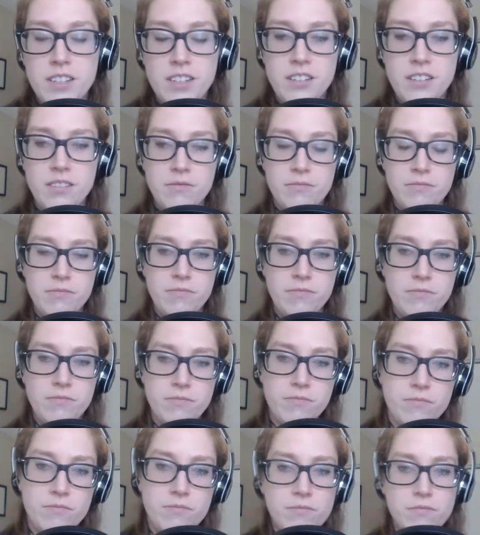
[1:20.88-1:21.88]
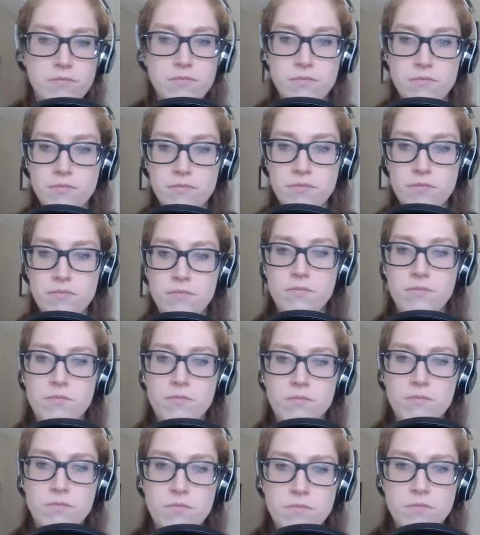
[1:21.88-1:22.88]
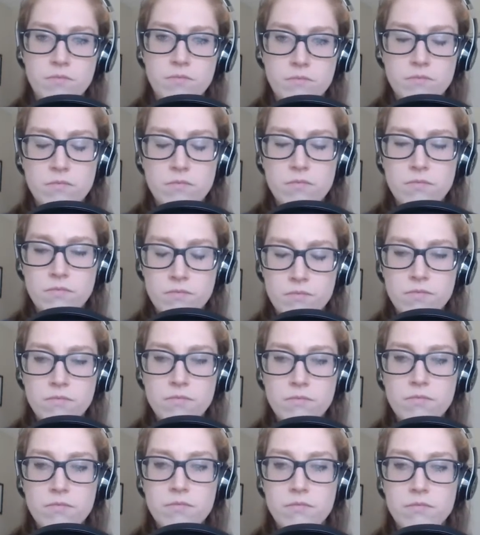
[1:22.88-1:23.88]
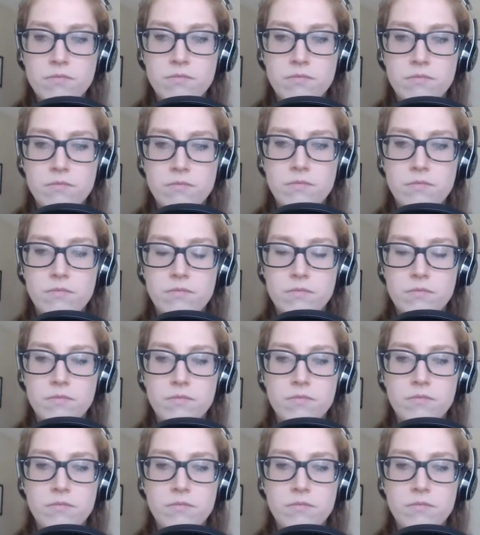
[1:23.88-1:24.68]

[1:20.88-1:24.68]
(not speaking)